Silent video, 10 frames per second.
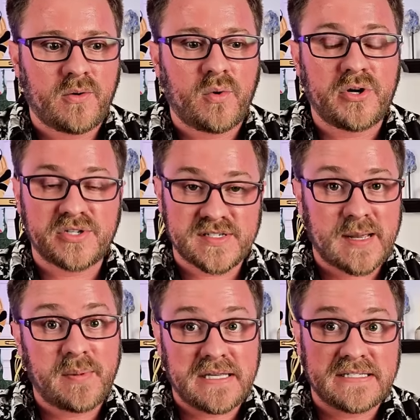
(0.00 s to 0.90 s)
where you're
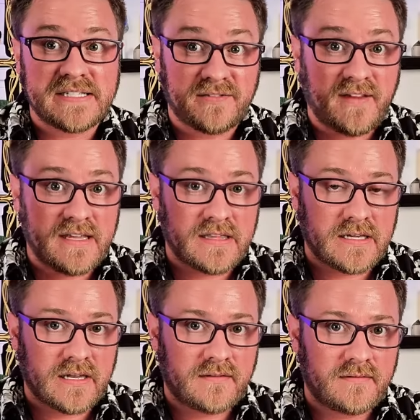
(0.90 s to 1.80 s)
stepping into faith
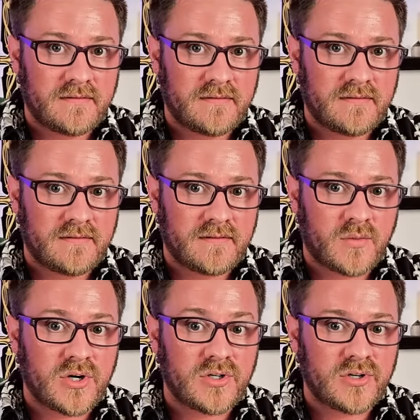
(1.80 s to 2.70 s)
again,
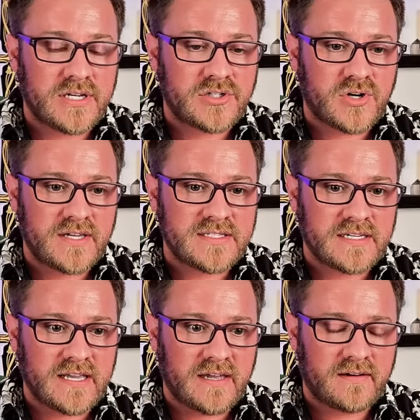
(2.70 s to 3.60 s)
where you're learning trust
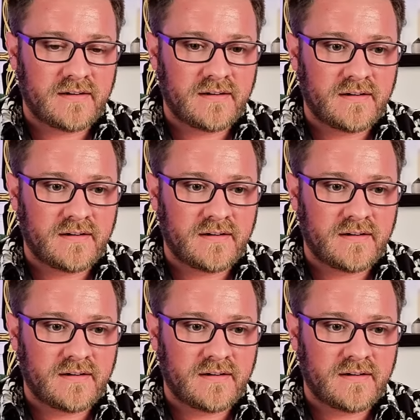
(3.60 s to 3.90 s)
again.